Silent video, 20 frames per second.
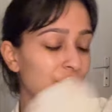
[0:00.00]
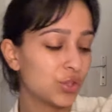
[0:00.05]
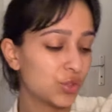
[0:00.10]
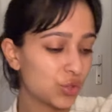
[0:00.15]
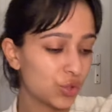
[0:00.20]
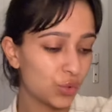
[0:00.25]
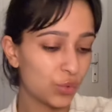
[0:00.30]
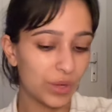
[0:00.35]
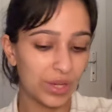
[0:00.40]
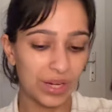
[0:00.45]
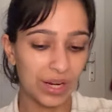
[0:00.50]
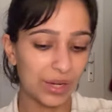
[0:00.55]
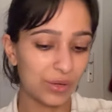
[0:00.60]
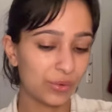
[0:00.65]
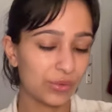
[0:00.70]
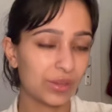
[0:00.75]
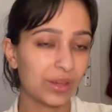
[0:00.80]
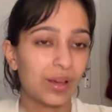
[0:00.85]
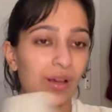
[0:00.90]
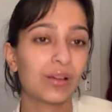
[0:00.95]
to it. I don't
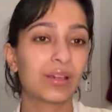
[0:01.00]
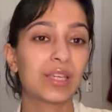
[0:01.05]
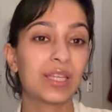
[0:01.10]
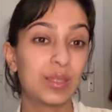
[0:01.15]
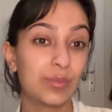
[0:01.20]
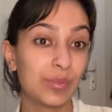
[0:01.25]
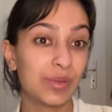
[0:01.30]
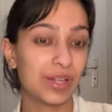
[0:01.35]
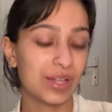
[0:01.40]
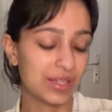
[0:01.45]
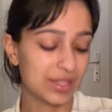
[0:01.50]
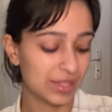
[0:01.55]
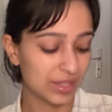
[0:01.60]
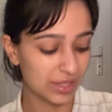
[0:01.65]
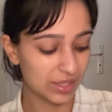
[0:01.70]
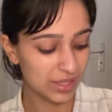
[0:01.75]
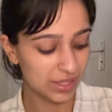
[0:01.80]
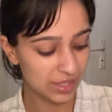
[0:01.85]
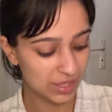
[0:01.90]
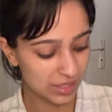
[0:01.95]
think I'll keep it as it
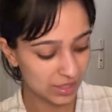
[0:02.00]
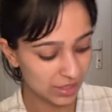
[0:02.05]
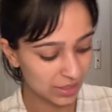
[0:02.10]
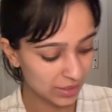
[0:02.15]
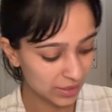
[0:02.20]
is.